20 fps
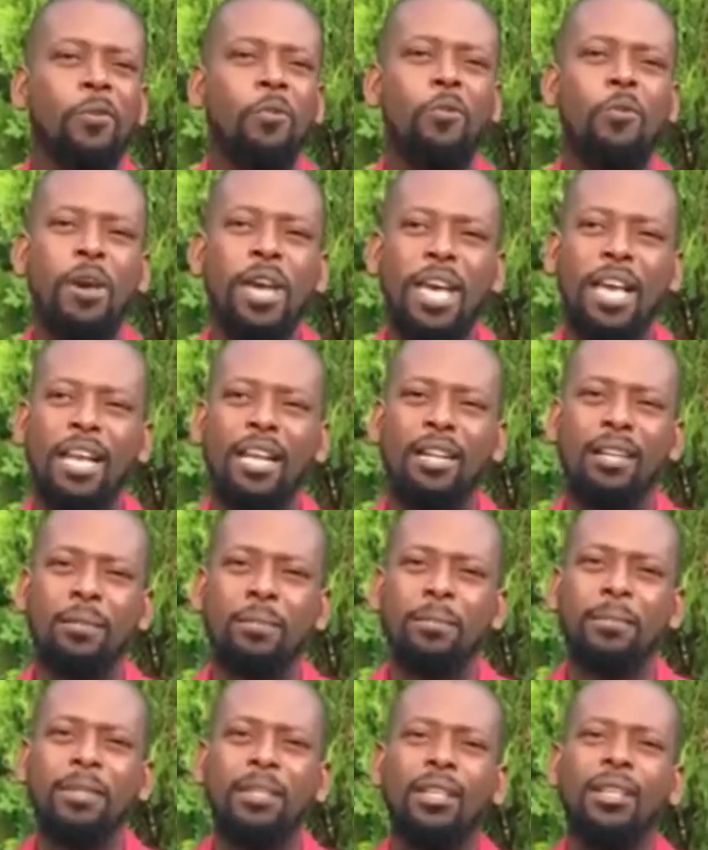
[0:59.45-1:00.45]
Well,
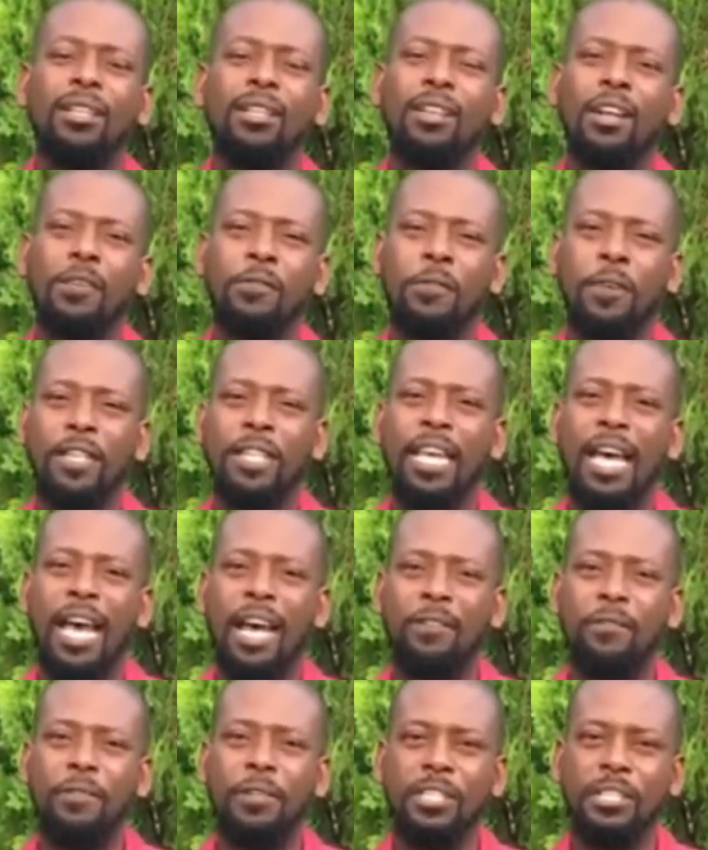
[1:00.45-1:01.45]
not for the
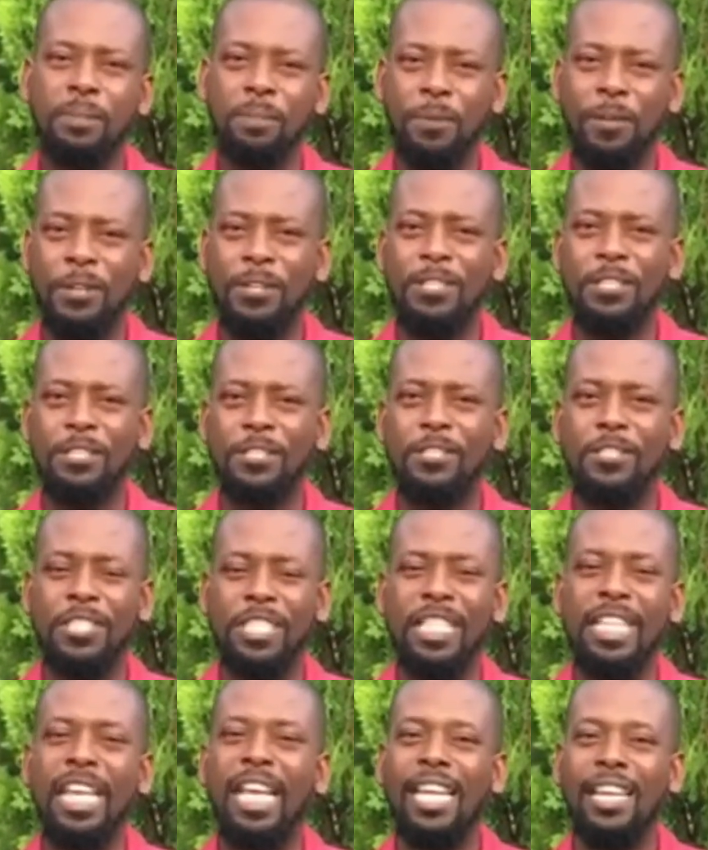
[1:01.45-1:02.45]
average person to
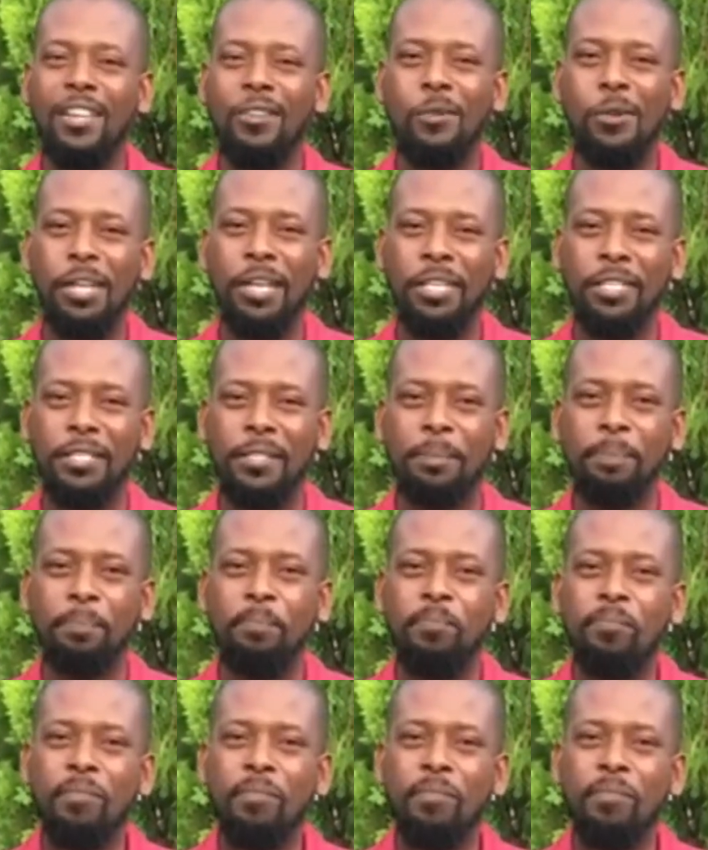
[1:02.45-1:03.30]
see anyways.